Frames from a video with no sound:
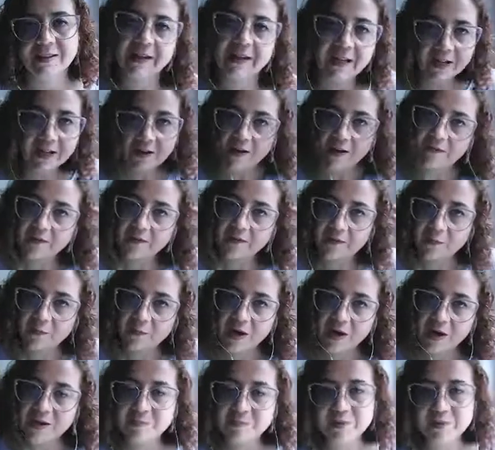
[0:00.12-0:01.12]
Hello
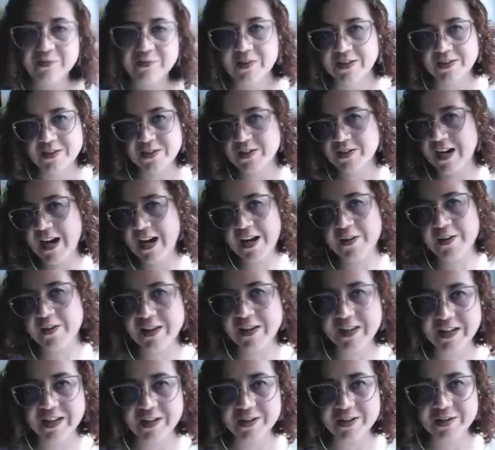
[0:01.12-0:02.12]
everyone, Professor Kato
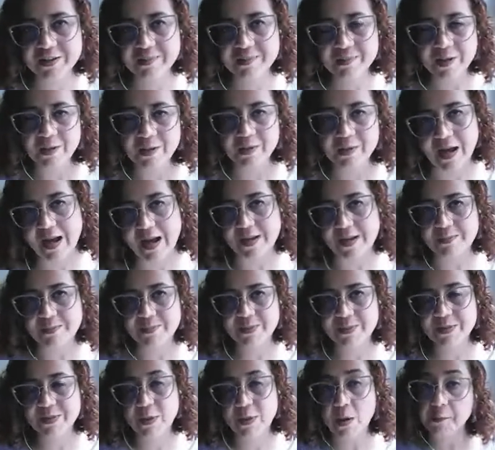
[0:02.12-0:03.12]
here. Okay,
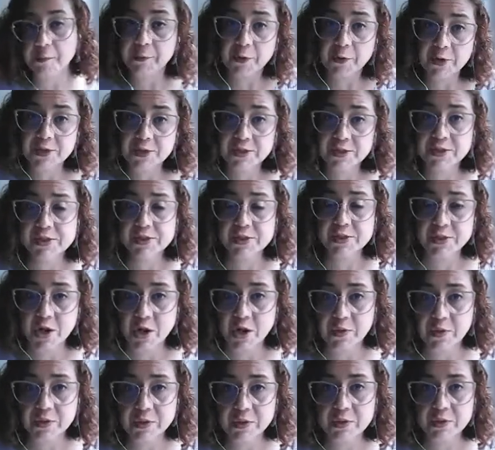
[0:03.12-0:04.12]
so I'm going to
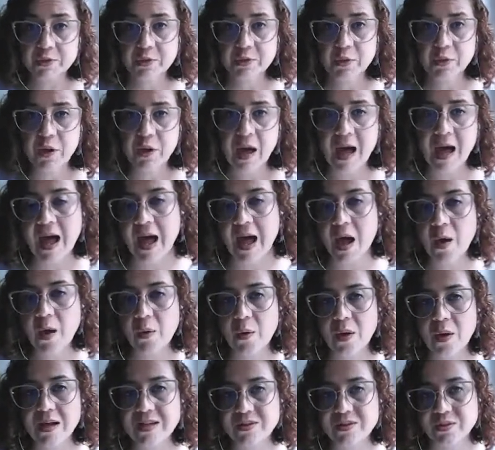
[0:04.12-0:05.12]
show you
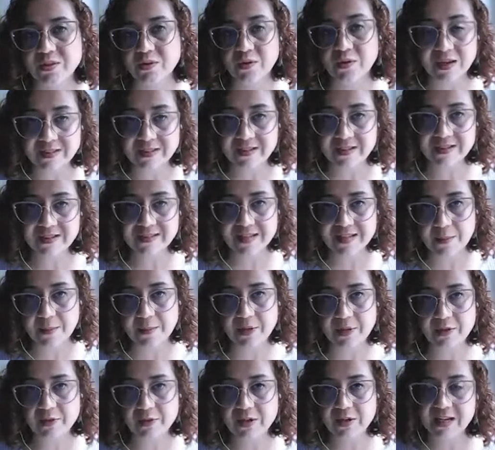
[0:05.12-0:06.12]
how a Socratic
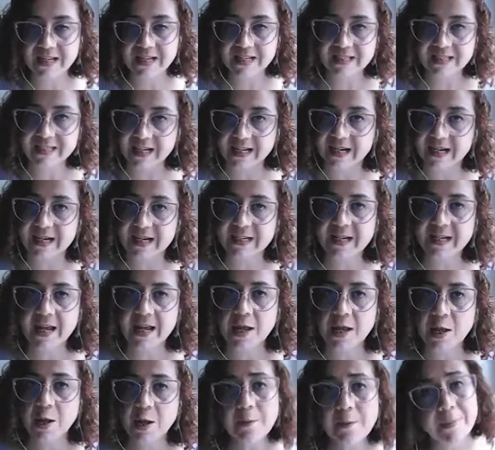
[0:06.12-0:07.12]
seminar is done
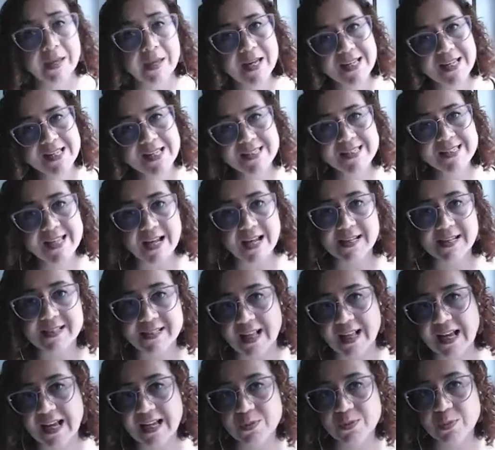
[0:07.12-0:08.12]
because next
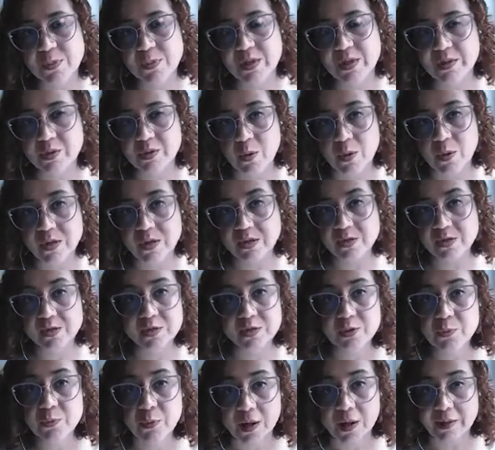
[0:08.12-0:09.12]
class we are going to
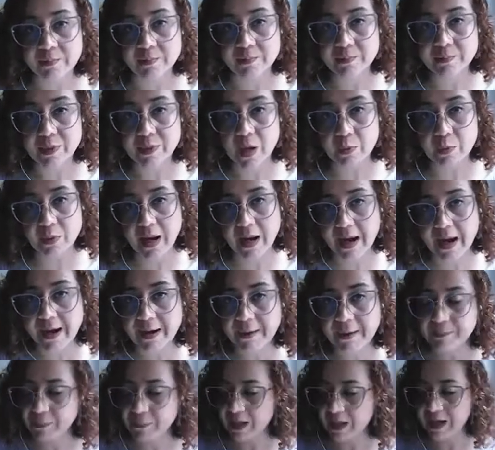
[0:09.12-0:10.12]
do one. Okay,
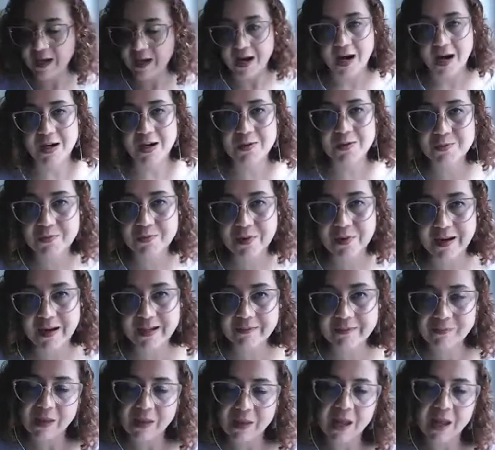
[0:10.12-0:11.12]
are you ready?